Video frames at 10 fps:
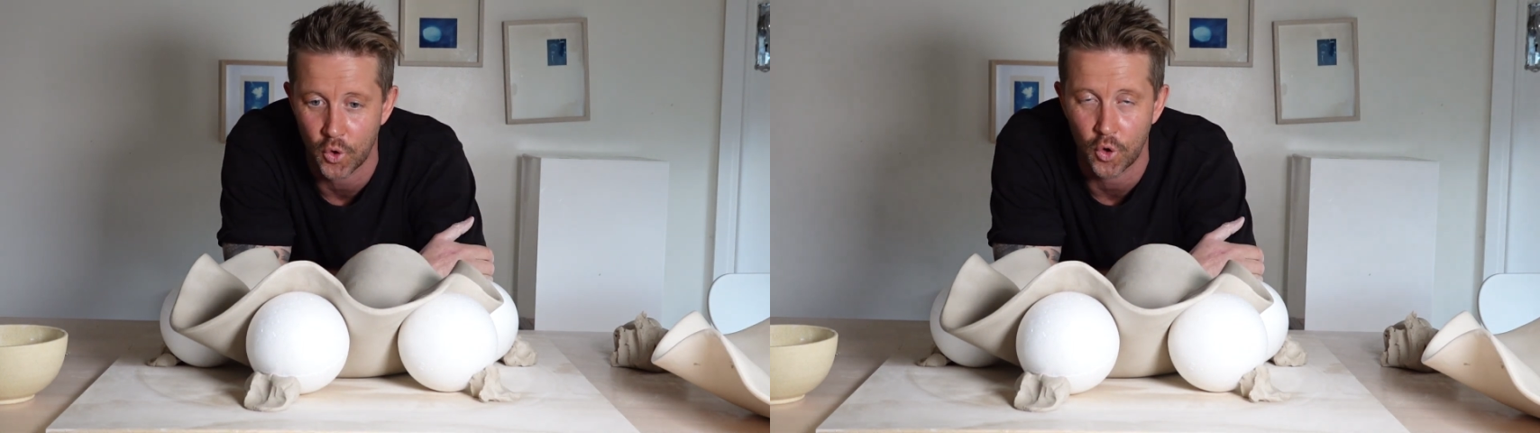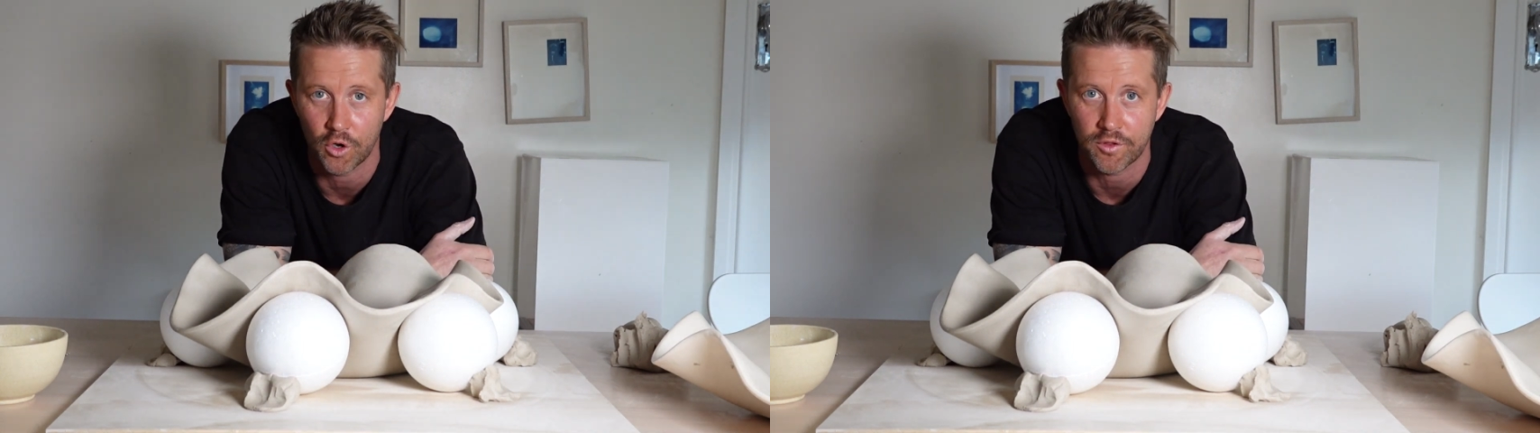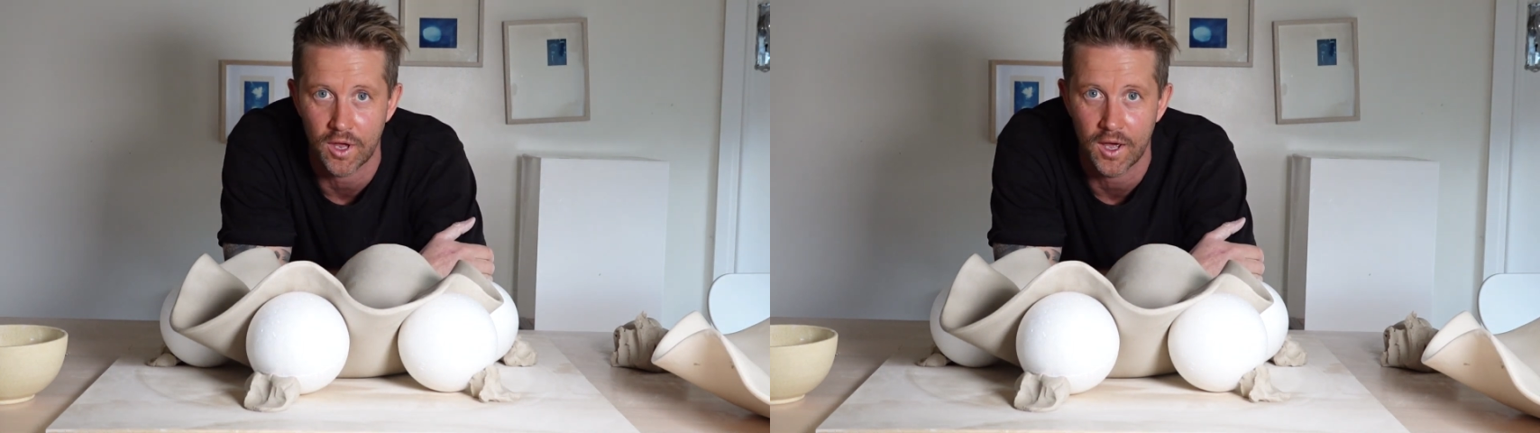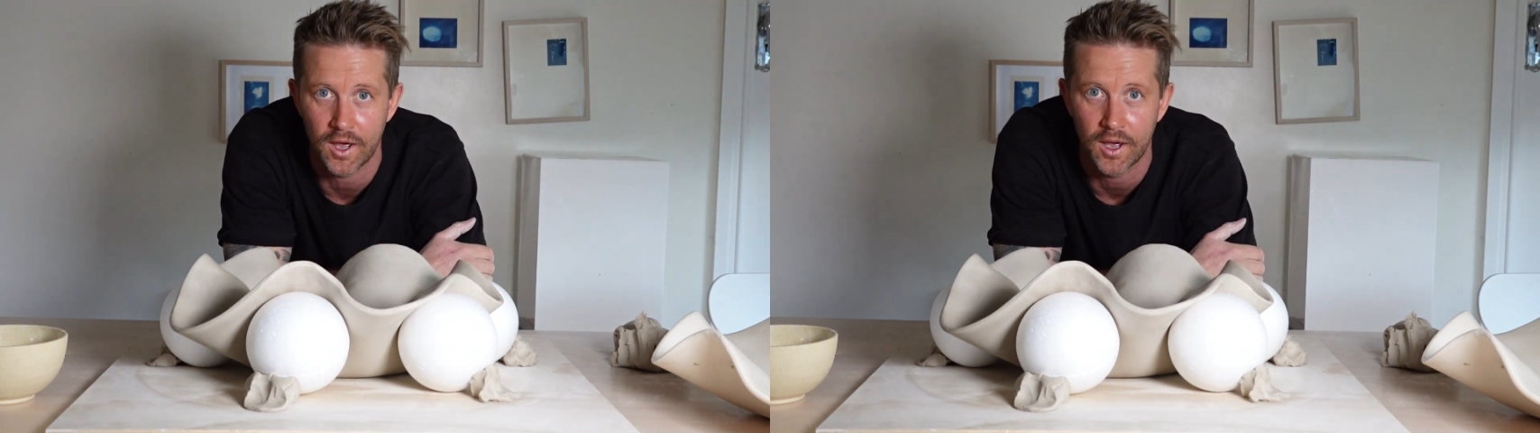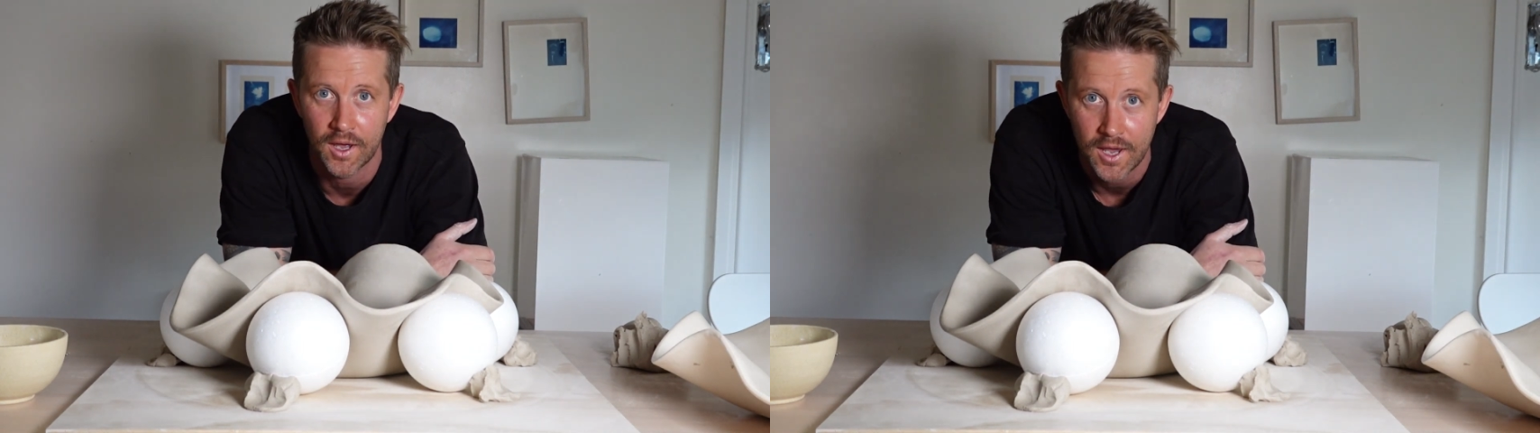
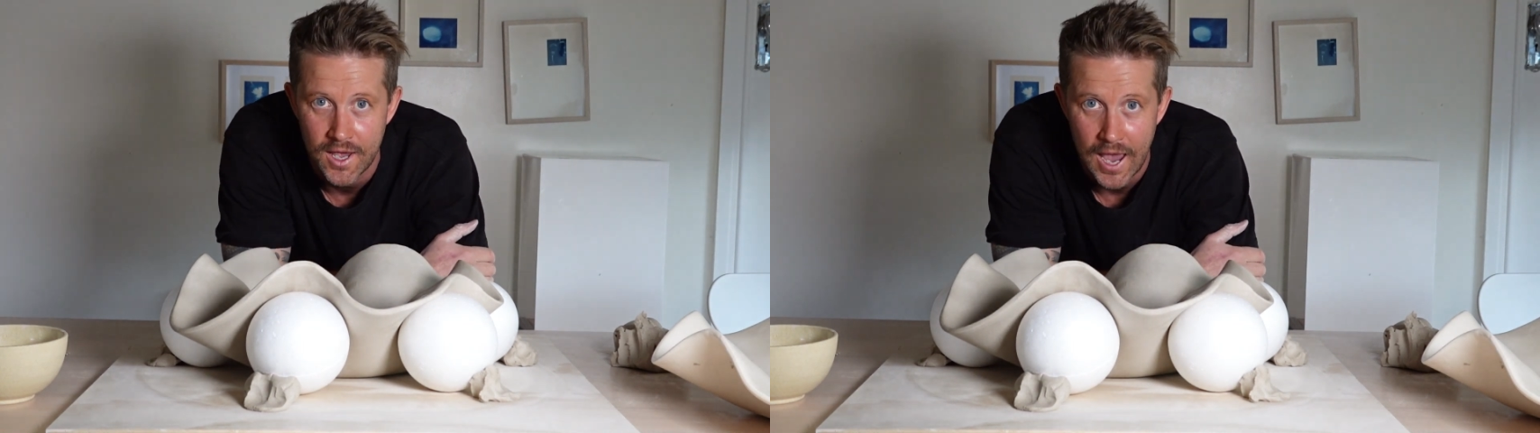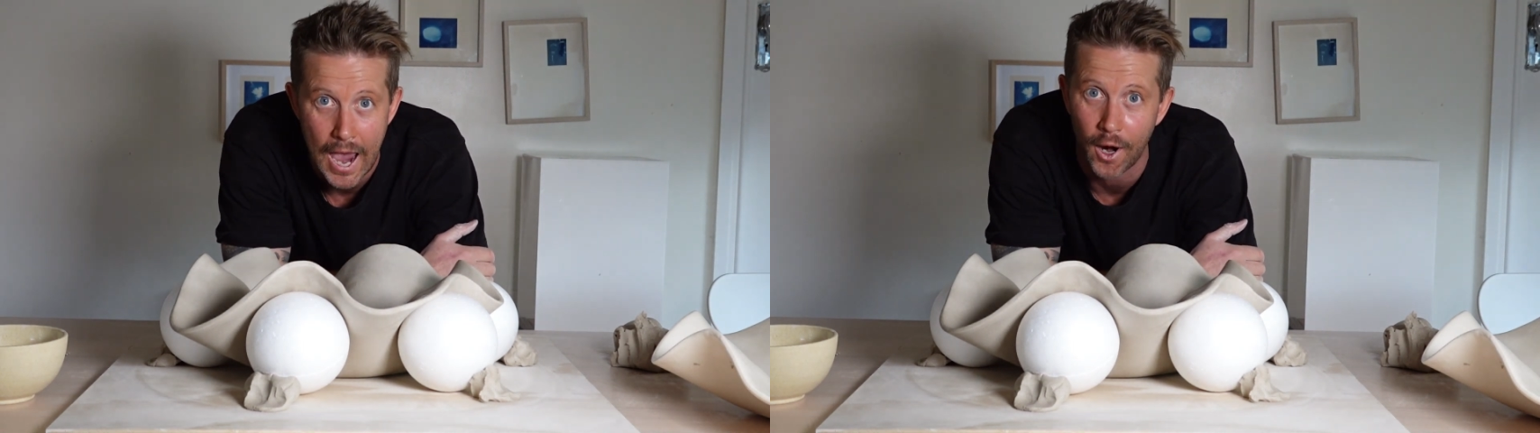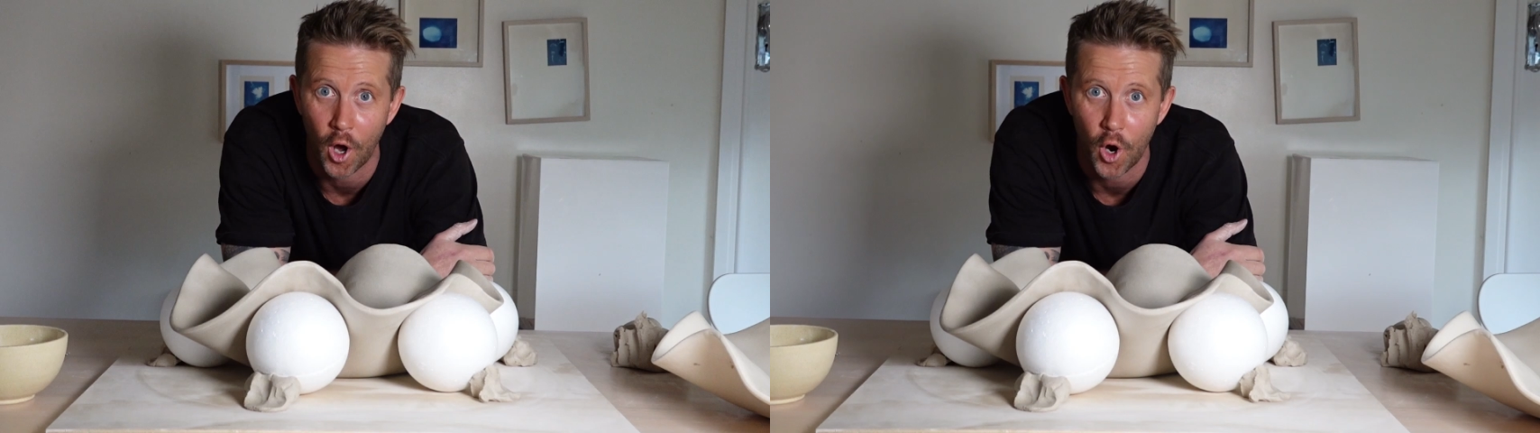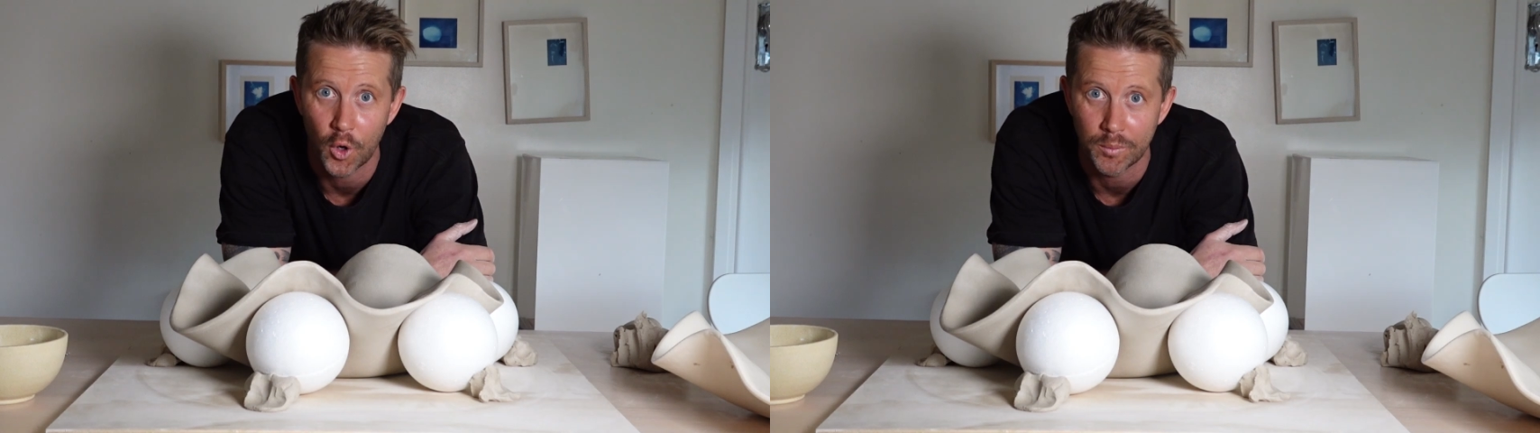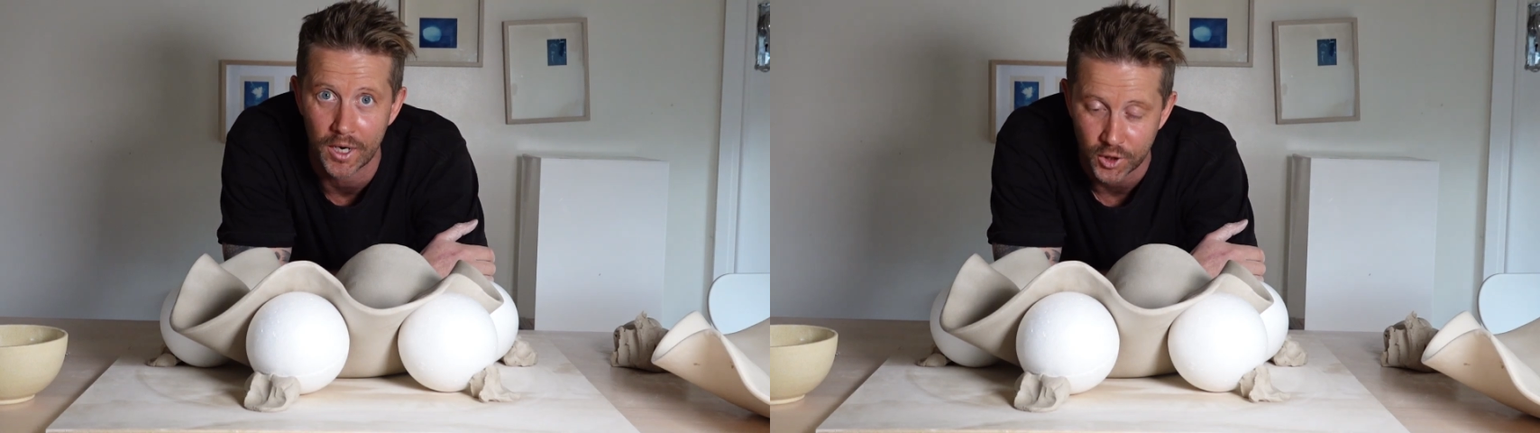Author at
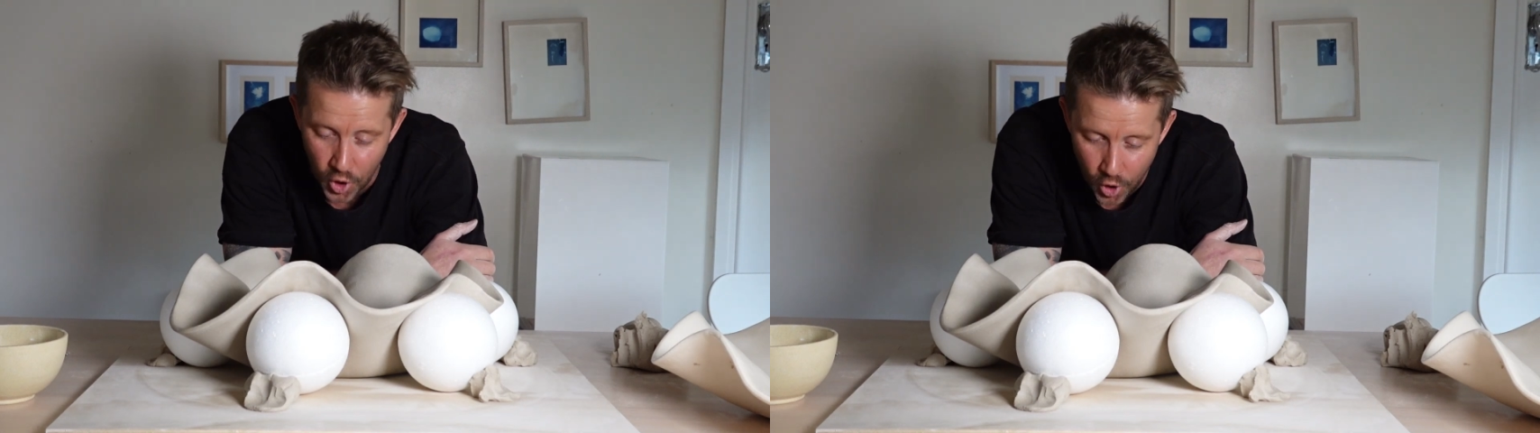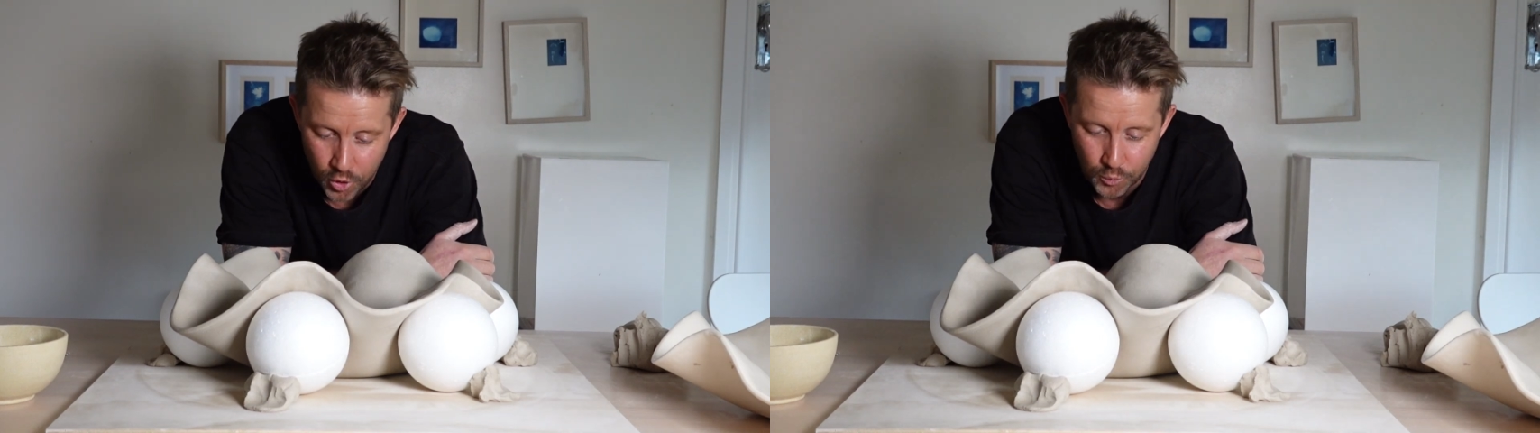Home a go.